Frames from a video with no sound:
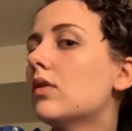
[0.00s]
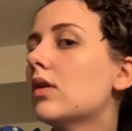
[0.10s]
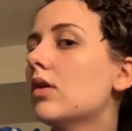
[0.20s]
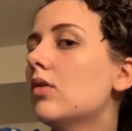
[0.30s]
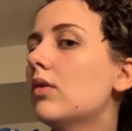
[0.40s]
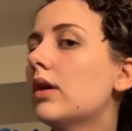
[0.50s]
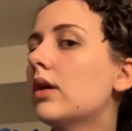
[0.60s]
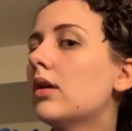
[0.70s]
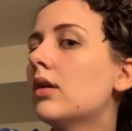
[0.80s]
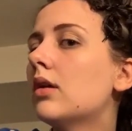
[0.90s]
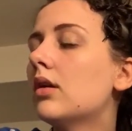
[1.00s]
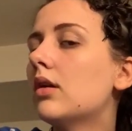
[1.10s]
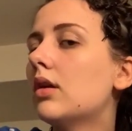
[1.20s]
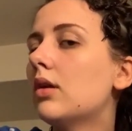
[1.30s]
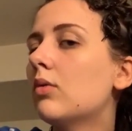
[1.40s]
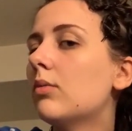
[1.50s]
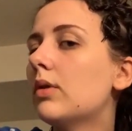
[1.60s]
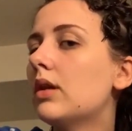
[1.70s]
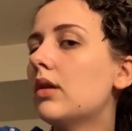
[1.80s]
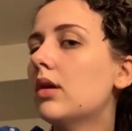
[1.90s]
so, and he won't
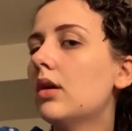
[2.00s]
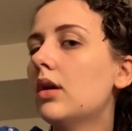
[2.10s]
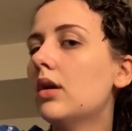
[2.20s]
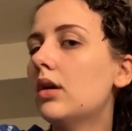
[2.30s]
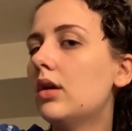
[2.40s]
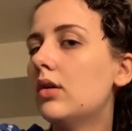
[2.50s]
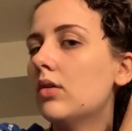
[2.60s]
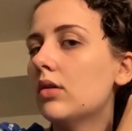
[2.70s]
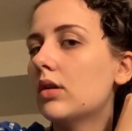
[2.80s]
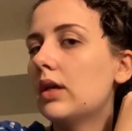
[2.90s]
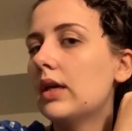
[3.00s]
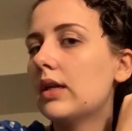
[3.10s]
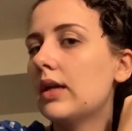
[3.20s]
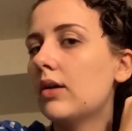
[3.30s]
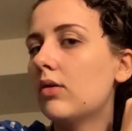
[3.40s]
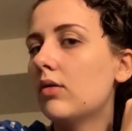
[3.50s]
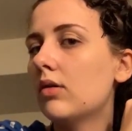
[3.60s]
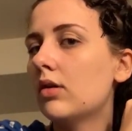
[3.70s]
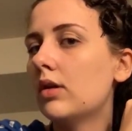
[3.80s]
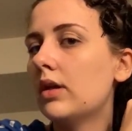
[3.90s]
be either kicked out
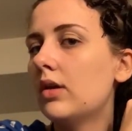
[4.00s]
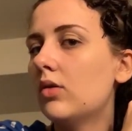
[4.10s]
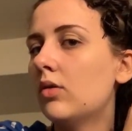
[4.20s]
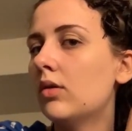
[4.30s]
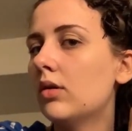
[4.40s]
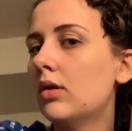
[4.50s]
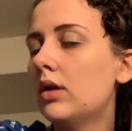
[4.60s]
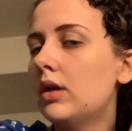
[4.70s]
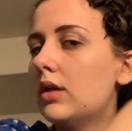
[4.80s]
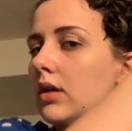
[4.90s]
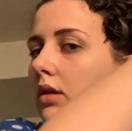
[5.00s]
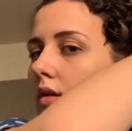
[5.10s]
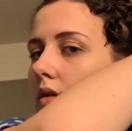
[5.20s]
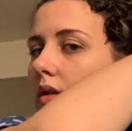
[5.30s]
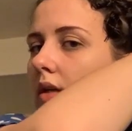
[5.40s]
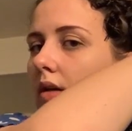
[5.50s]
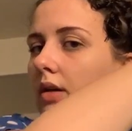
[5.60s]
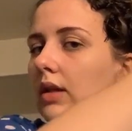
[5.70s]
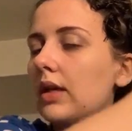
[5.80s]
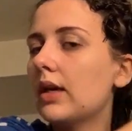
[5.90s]
early or sitting
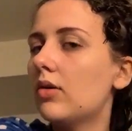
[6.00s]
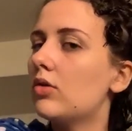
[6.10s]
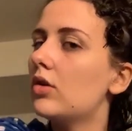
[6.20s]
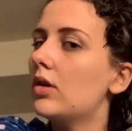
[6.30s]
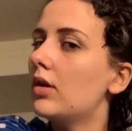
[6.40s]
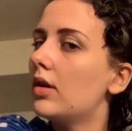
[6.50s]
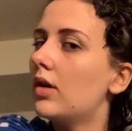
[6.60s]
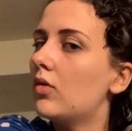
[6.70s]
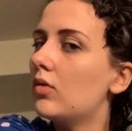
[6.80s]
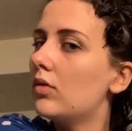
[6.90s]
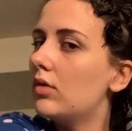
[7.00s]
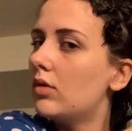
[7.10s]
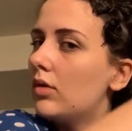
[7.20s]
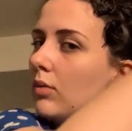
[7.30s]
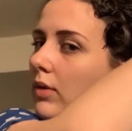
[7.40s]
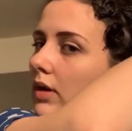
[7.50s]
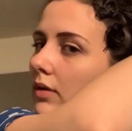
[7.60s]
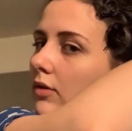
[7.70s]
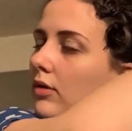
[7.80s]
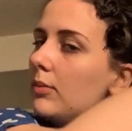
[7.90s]
on the couch all alone or
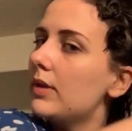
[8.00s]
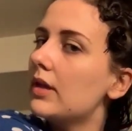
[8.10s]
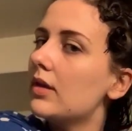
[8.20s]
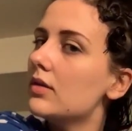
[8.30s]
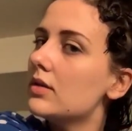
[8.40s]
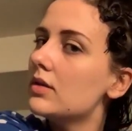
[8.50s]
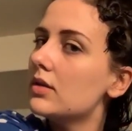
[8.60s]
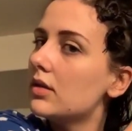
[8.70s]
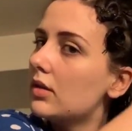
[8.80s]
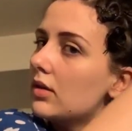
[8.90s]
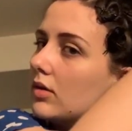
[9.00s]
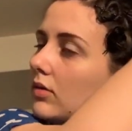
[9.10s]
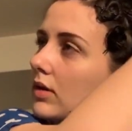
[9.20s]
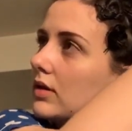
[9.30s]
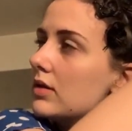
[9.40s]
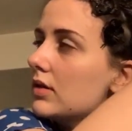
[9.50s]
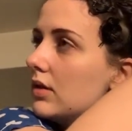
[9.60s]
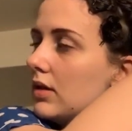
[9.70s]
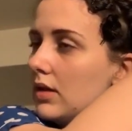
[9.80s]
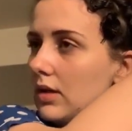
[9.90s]
whatever, because, you know, he's
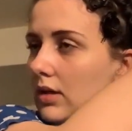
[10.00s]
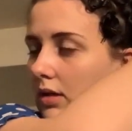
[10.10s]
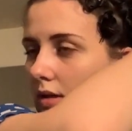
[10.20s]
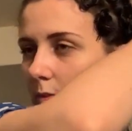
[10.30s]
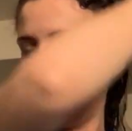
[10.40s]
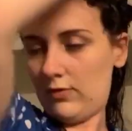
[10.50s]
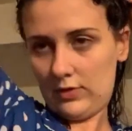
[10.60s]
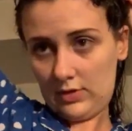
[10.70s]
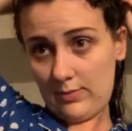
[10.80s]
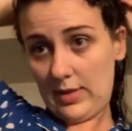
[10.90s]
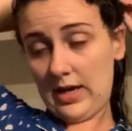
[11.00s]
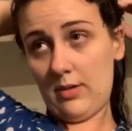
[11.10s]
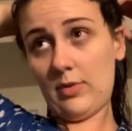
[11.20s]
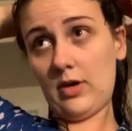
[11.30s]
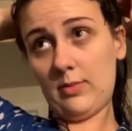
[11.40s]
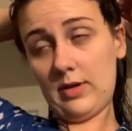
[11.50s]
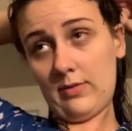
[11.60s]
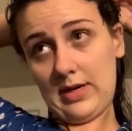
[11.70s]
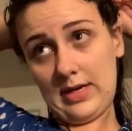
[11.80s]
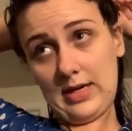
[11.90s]
coming over to my apartment
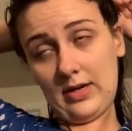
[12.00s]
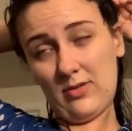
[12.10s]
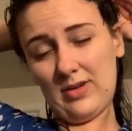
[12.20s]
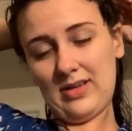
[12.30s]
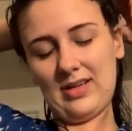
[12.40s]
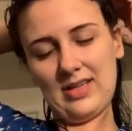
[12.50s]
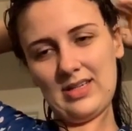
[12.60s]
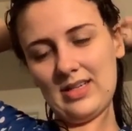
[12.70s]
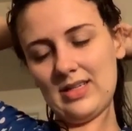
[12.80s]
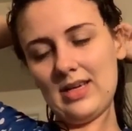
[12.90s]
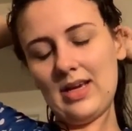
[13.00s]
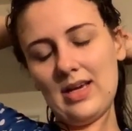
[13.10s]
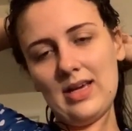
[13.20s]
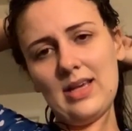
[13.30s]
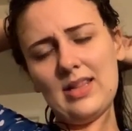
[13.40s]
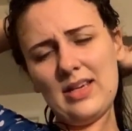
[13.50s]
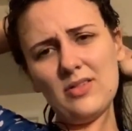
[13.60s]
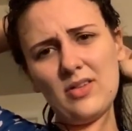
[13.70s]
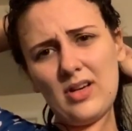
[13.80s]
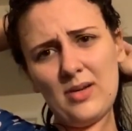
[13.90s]
right now, and it's just, things
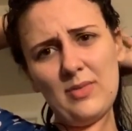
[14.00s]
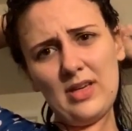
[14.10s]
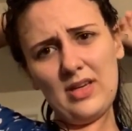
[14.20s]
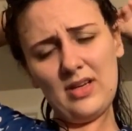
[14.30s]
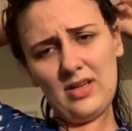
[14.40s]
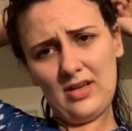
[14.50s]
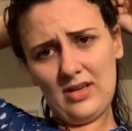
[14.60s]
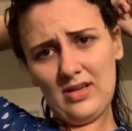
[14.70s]
are complicated